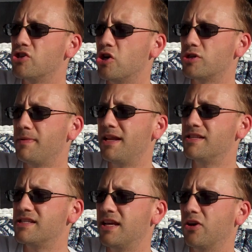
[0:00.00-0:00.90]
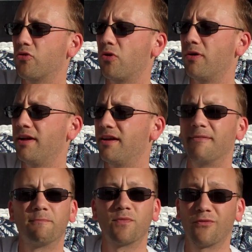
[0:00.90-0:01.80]
So it's made in Saint Croix,
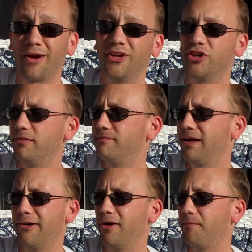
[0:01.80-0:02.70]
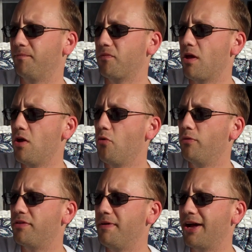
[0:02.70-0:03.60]
French,
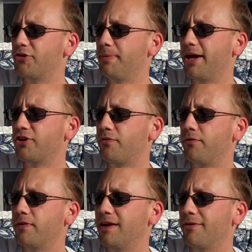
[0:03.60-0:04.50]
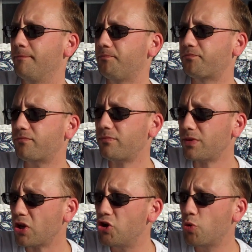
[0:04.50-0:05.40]
with natural passion fruit flavor.
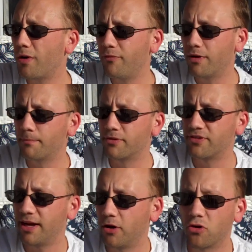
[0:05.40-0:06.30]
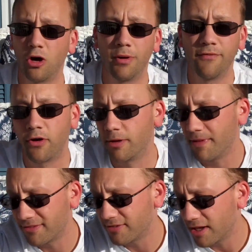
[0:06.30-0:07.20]
21% alcohol by volume.
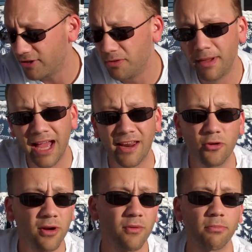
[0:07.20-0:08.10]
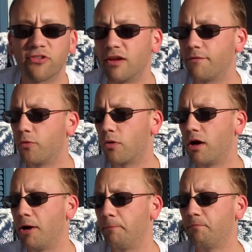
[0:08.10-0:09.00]
That's not too bad. 21% for
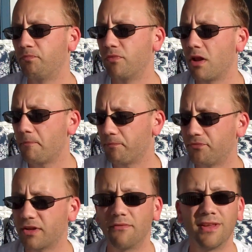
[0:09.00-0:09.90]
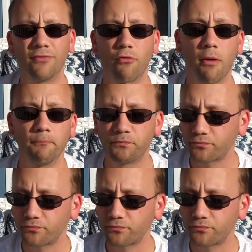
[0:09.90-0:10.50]
flavored rum.